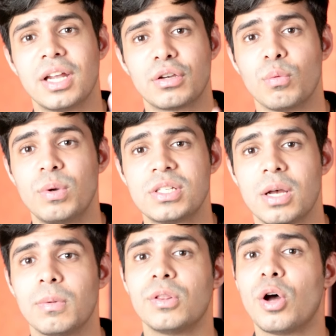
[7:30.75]
that your
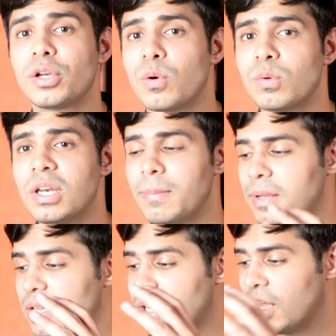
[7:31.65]
visa will not only
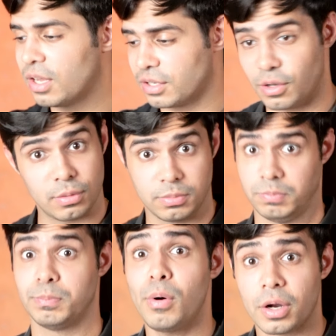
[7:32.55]
be
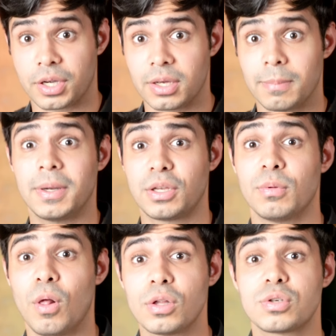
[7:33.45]
booked, but you
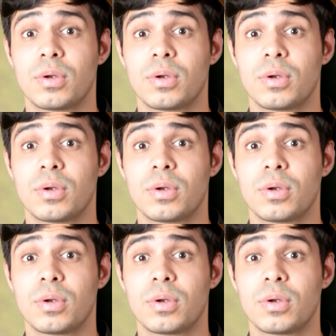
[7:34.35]
will also